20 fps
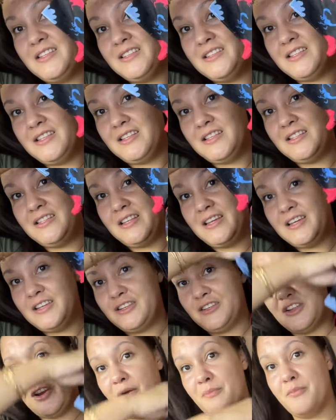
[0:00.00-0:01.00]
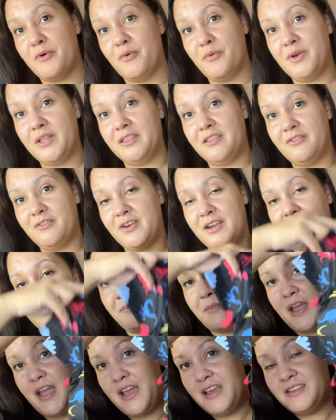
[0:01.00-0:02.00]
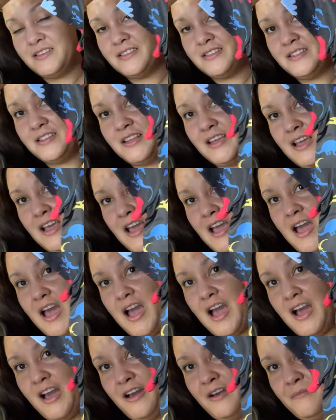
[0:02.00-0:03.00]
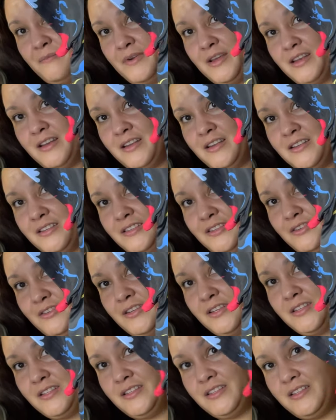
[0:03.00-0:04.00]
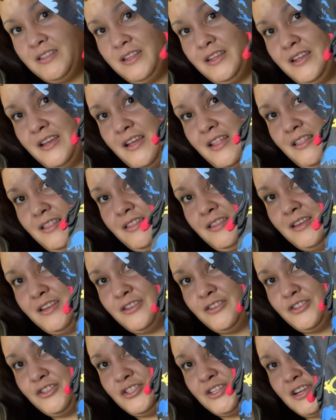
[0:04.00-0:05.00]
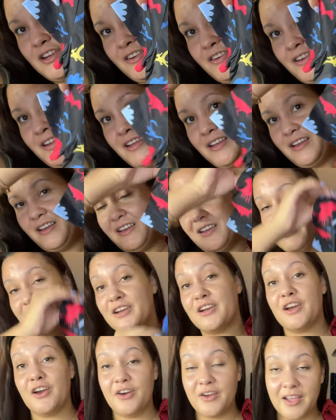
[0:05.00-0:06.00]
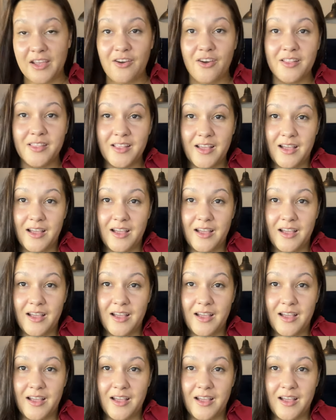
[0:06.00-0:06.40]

is the second top with the red pants um, and as you can see there's jerry going on the